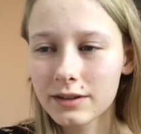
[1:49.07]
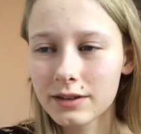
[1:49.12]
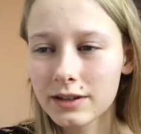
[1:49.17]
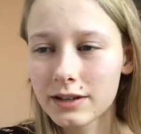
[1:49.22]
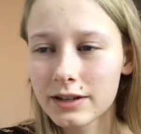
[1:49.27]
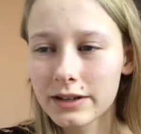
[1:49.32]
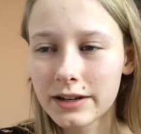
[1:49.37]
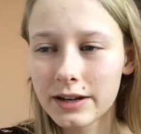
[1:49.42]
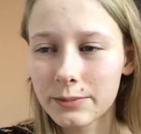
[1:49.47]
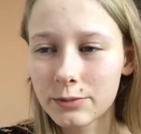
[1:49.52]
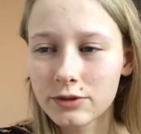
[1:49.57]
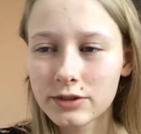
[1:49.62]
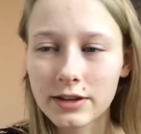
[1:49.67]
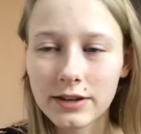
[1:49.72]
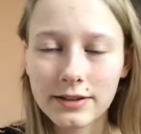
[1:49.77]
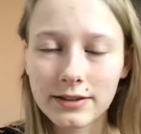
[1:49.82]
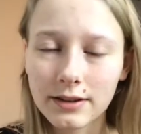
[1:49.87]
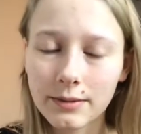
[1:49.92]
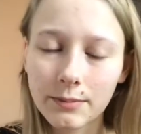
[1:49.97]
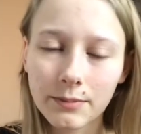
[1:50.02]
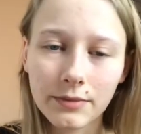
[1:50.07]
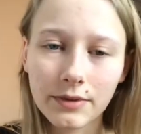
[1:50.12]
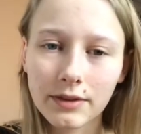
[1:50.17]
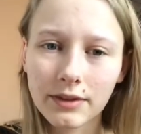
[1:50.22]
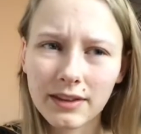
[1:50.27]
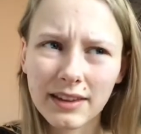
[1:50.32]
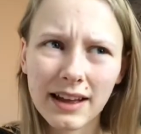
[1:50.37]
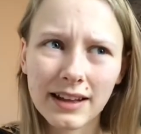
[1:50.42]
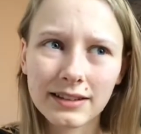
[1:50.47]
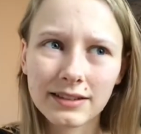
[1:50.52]
nepotism.
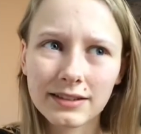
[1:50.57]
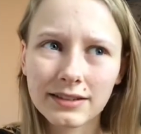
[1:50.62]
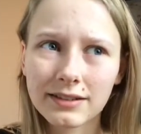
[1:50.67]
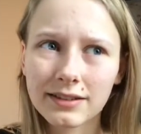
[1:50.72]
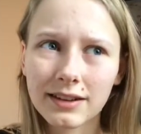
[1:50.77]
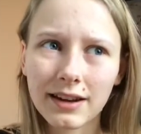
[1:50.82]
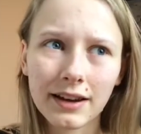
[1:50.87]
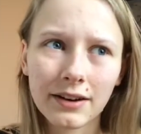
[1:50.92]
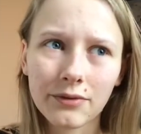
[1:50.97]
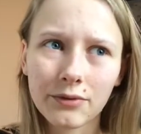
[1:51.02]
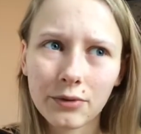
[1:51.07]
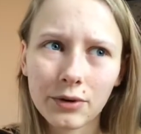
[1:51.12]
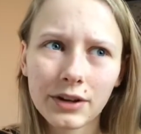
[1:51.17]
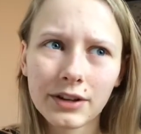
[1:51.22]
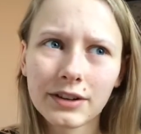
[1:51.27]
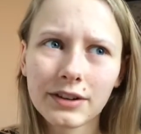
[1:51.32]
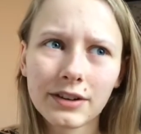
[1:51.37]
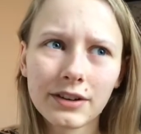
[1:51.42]
That's kind of when